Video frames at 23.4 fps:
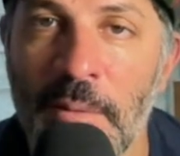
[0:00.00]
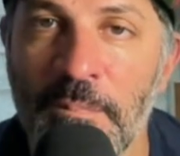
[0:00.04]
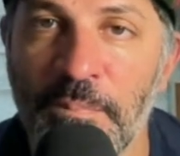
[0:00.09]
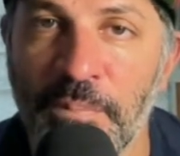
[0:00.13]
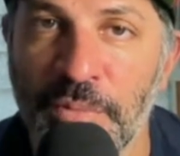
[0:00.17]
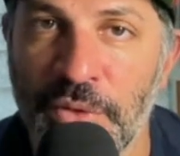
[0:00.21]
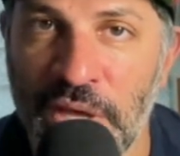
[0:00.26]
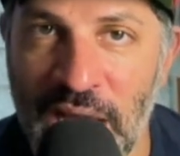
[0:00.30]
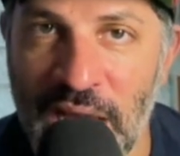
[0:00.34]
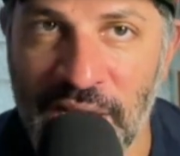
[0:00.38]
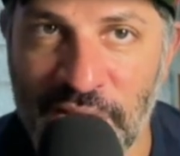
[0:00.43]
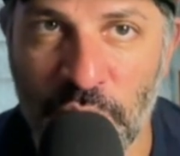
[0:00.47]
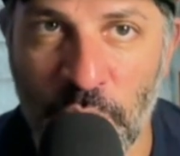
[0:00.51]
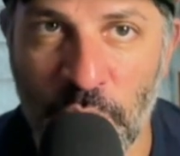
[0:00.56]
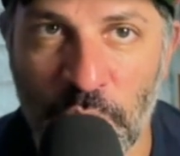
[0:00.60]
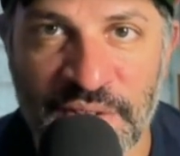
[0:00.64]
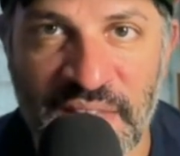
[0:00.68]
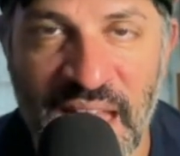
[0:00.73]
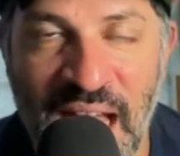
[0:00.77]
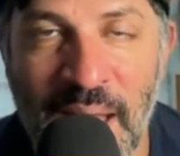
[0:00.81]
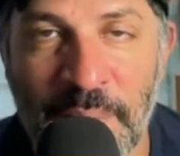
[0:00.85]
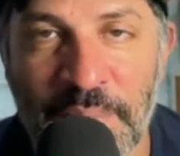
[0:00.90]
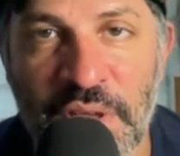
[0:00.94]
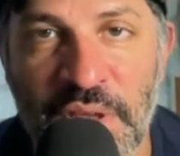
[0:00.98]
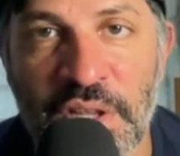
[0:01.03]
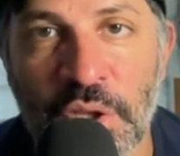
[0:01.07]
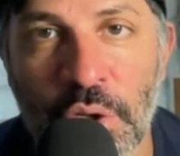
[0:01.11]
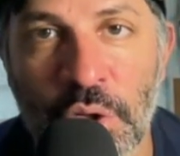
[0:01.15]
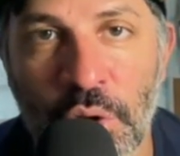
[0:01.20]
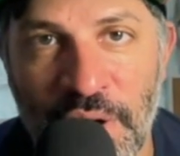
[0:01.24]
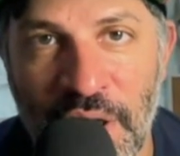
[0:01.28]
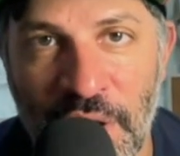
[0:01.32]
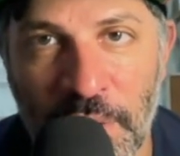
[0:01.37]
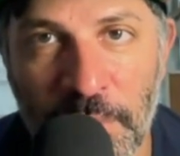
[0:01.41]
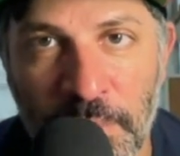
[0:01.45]
He had to adapt and
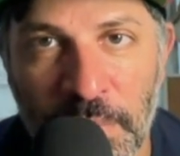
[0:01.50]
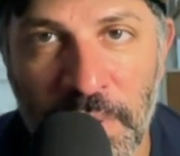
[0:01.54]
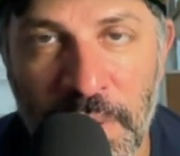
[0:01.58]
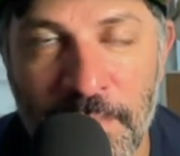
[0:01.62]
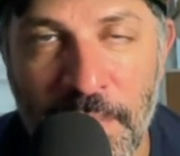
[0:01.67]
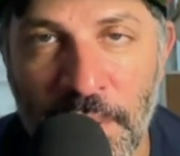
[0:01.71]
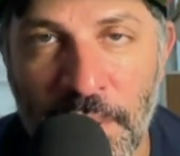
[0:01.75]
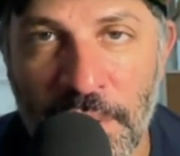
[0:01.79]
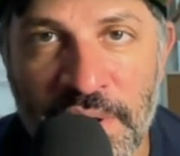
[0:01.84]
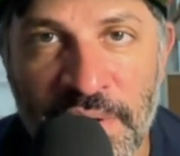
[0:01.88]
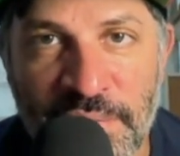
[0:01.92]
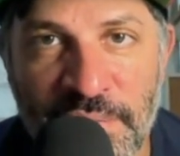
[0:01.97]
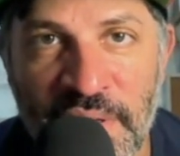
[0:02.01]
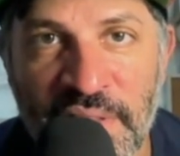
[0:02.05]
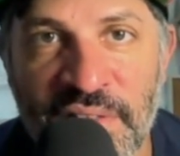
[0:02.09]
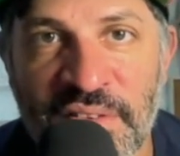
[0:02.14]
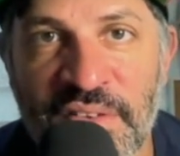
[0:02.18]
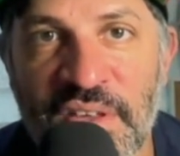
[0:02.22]
learn how to play better defense.